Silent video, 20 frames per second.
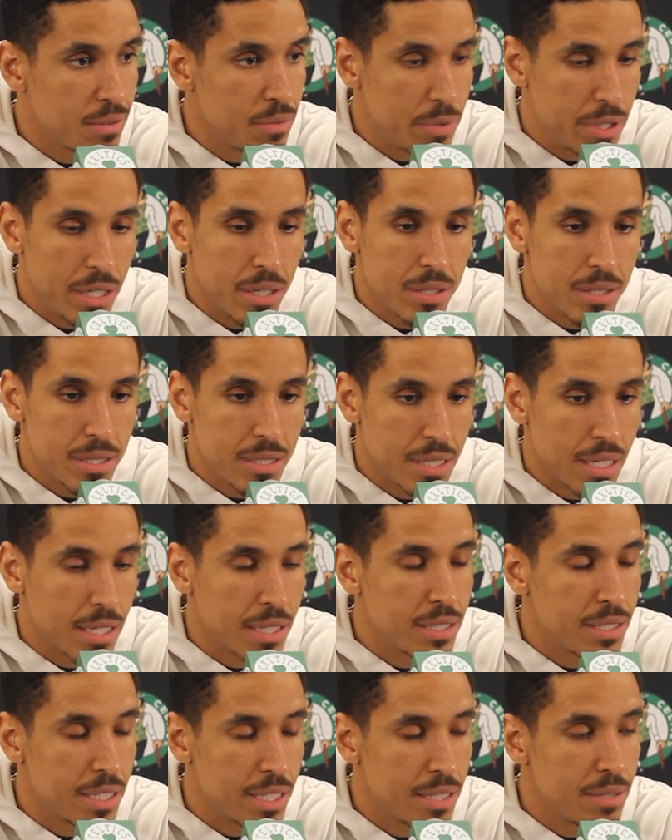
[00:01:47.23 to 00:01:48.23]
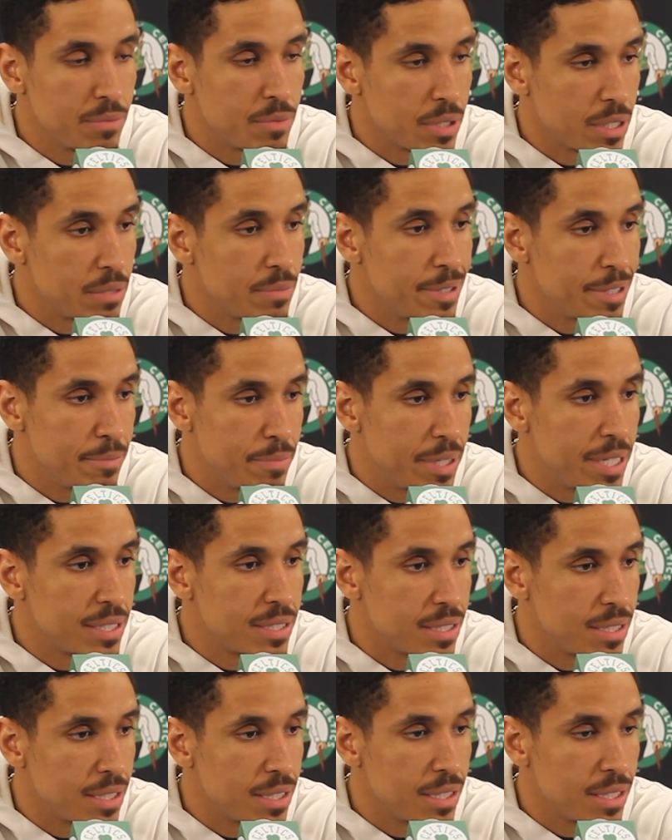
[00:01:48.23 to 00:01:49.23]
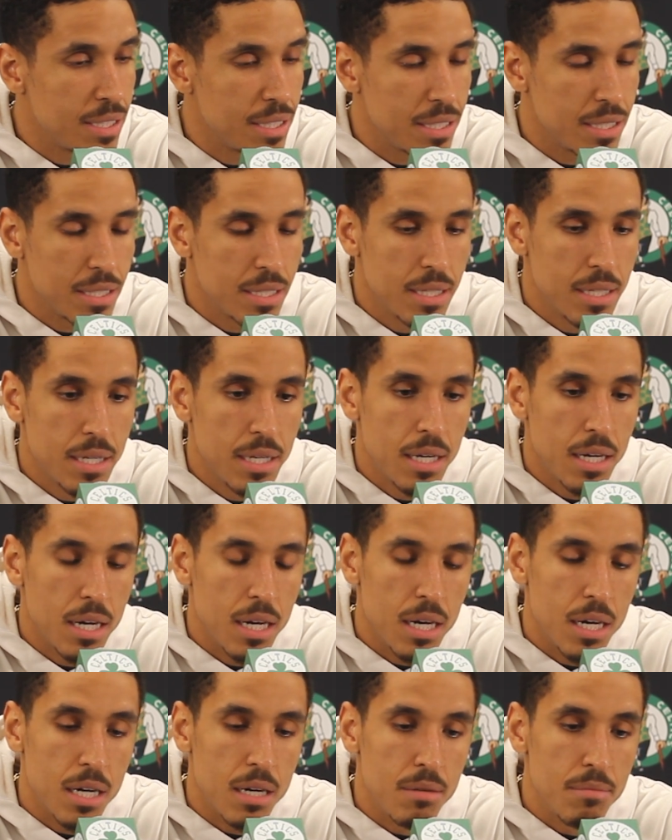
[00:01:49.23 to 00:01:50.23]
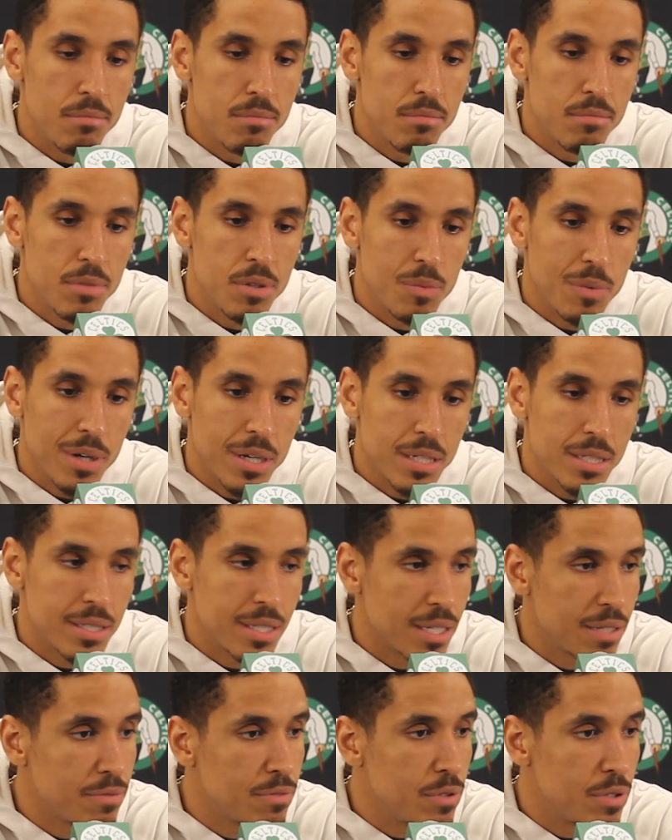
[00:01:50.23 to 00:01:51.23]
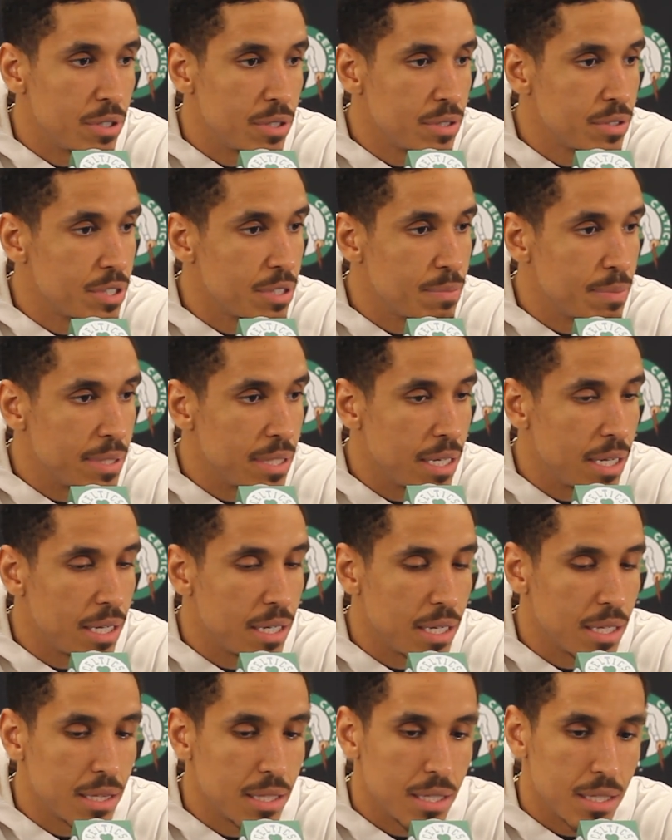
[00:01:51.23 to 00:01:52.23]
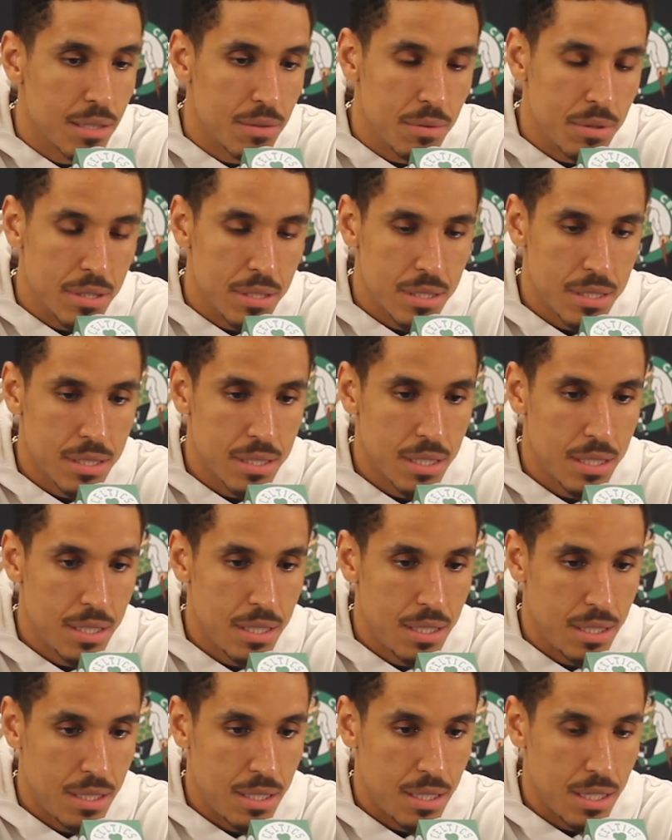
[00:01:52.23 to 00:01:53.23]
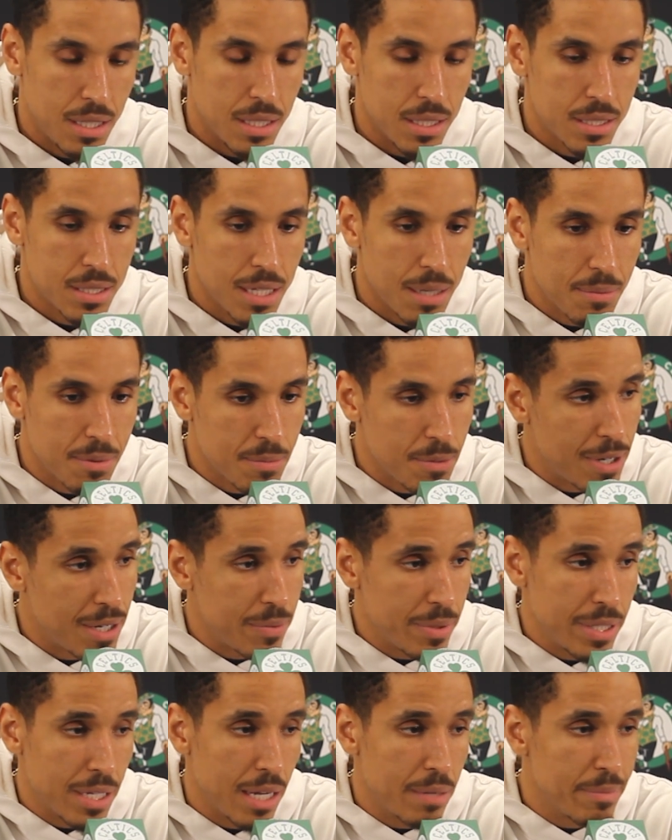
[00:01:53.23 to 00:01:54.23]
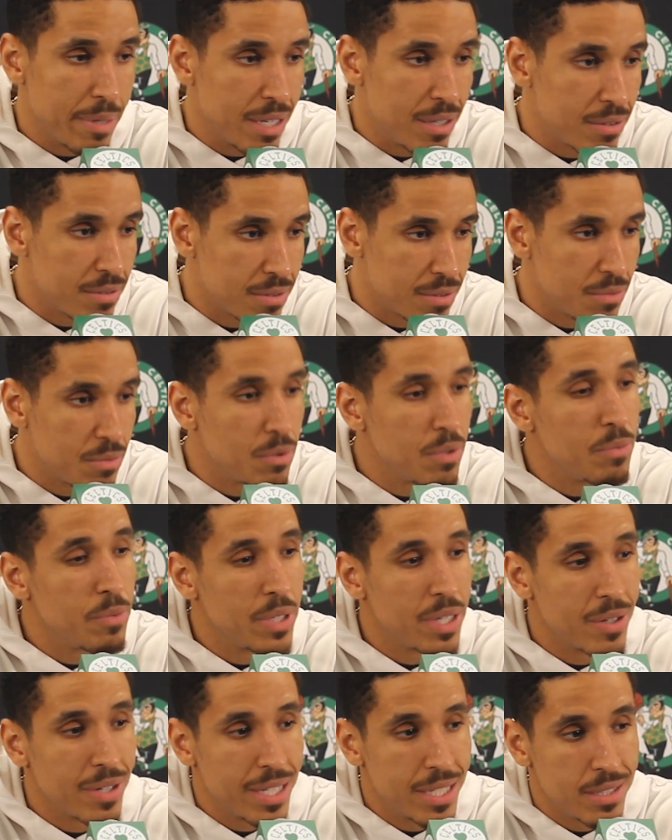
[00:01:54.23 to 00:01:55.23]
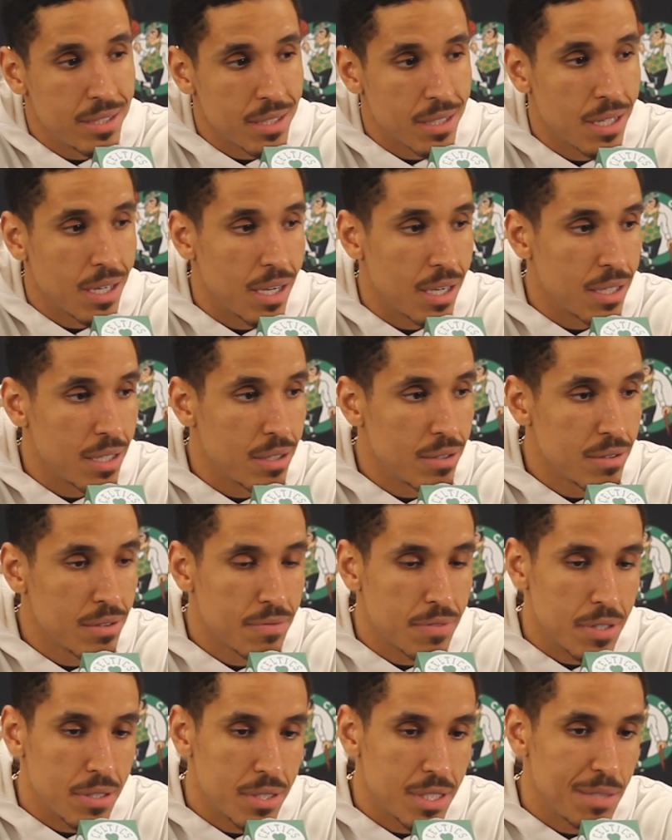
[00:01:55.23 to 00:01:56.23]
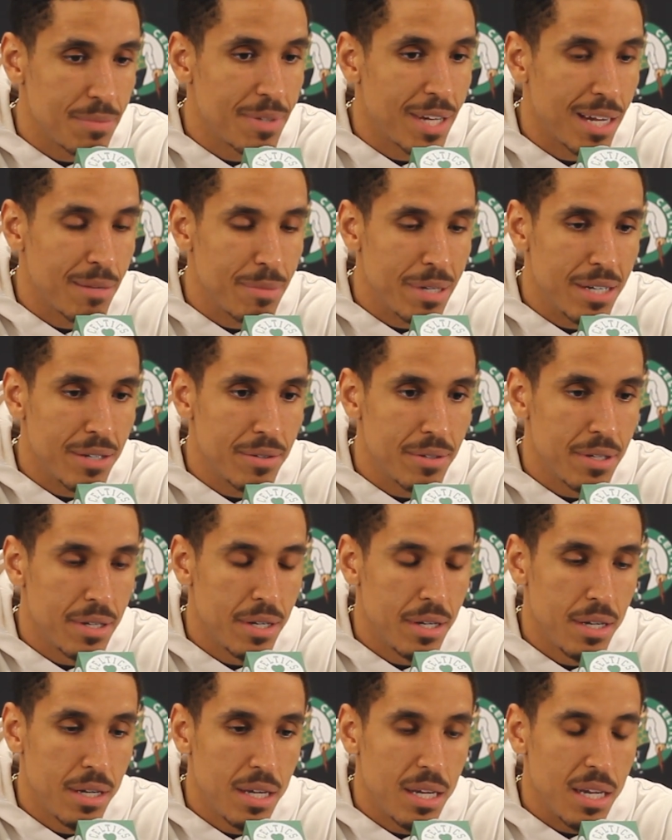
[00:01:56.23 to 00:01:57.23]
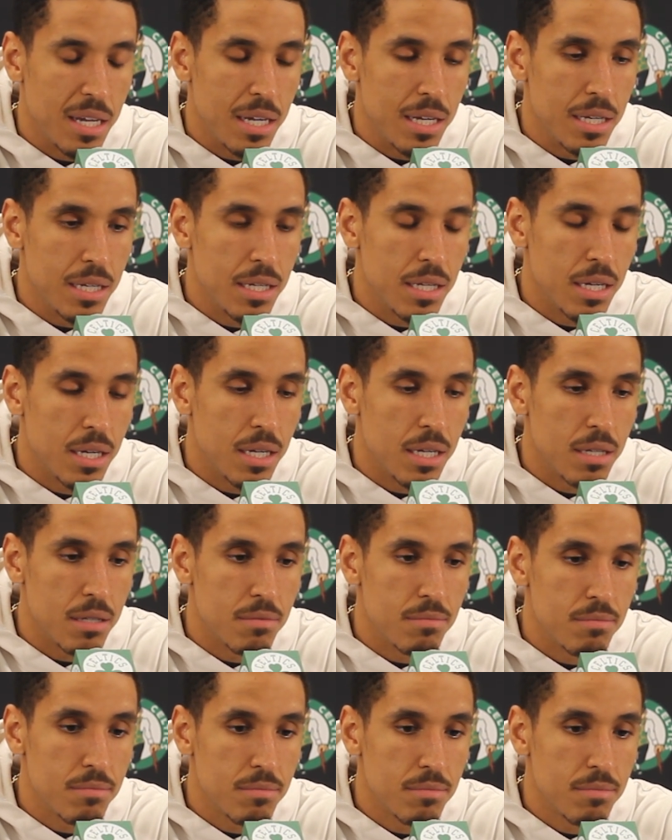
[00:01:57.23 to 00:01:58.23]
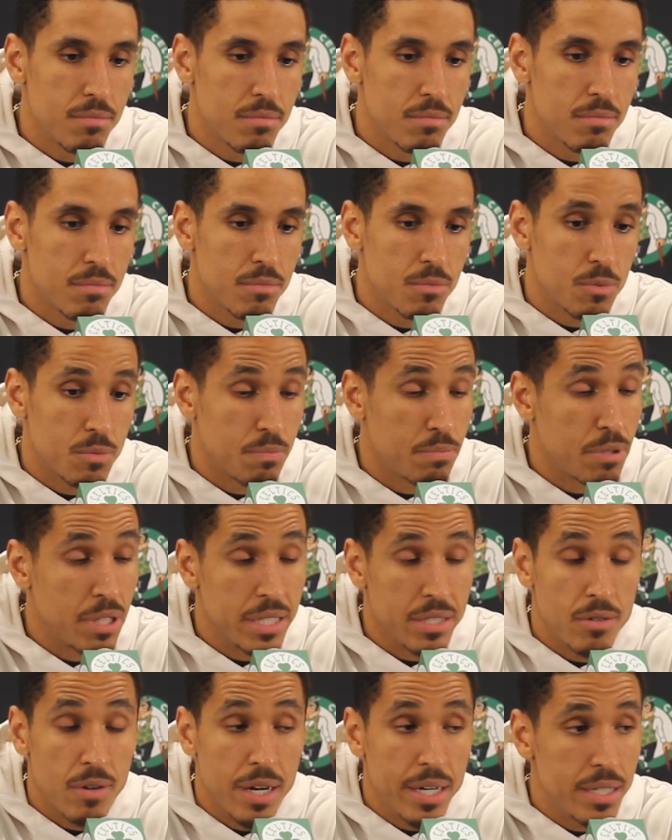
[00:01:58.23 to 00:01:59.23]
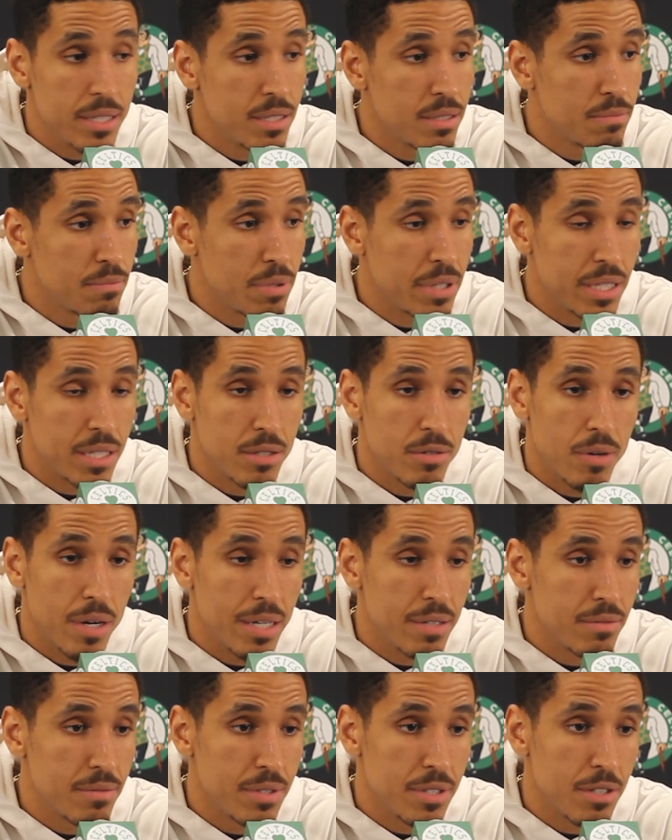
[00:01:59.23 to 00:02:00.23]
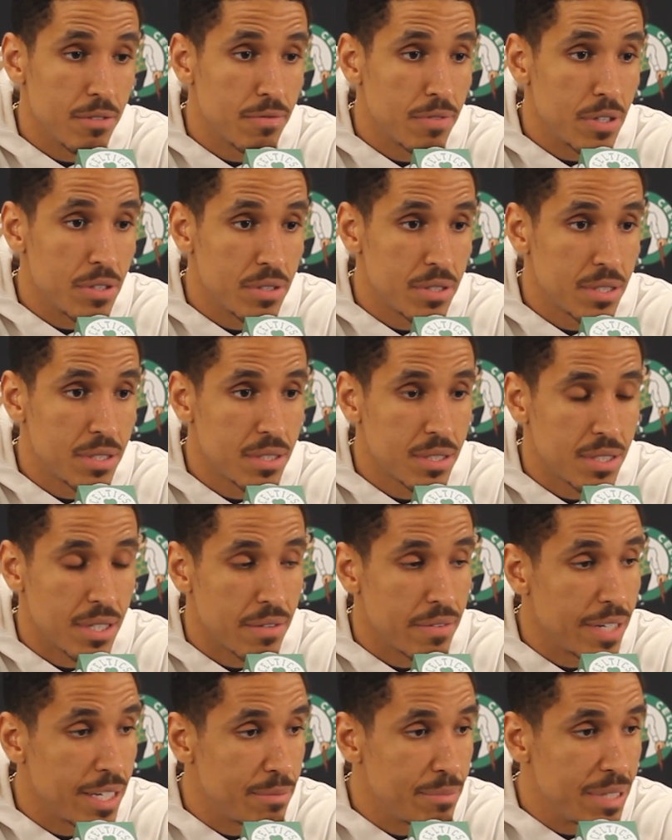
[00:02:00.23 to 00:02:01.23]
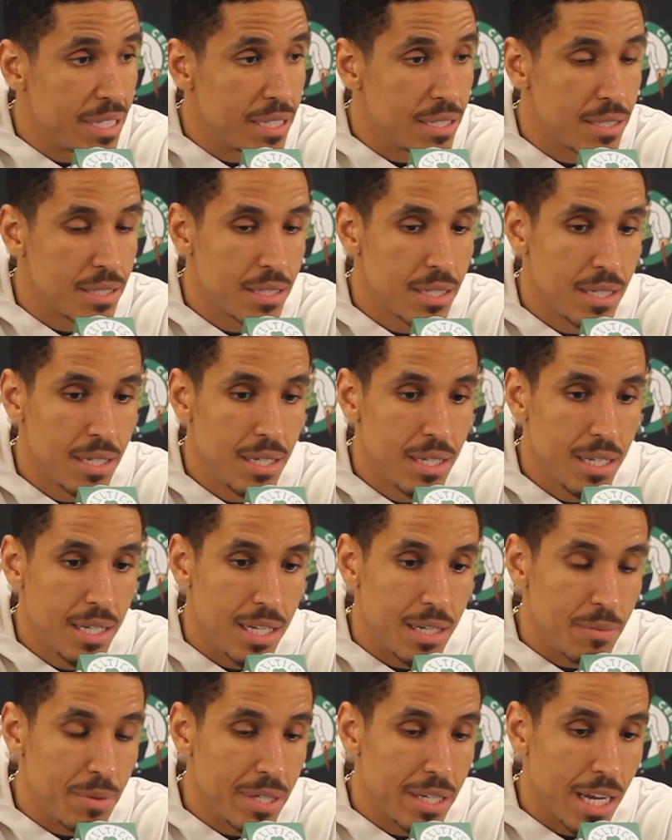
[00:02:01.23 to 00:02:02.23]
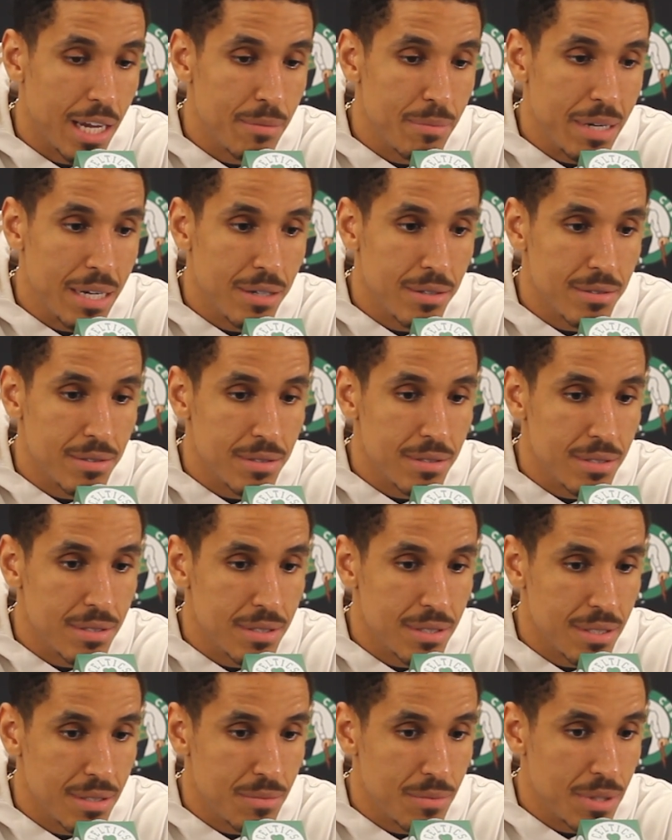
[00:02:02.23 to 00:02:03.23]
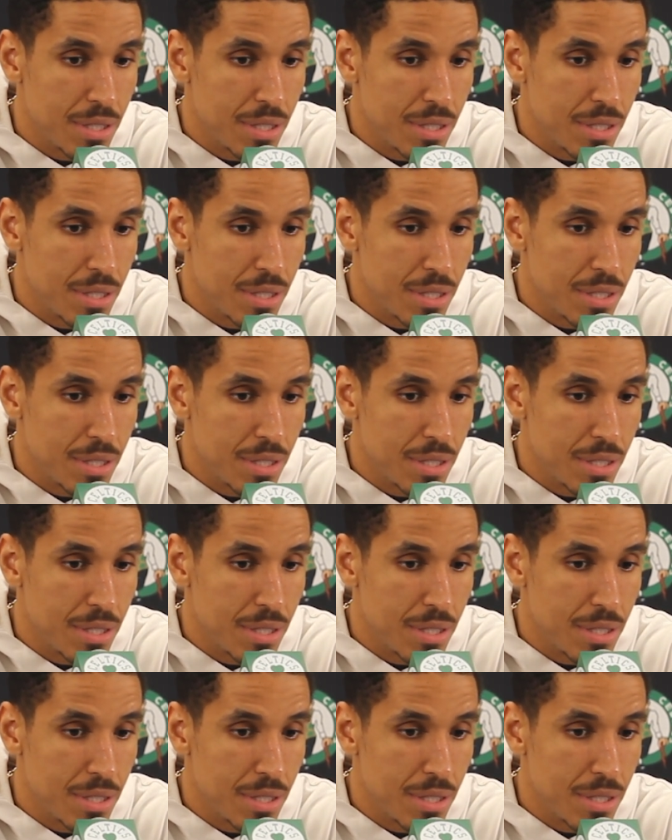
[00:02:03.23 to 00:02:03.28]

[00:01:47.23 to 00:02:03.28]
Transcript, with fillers: We are the second team. We're going to be the best in the league, um, and we're going to take full ownership of that. I thought it was unacceptable how we came out when we were in Chicago. The first team came out, and um, played great, played a great, you know, first seven, eight minutes, and we came out and, and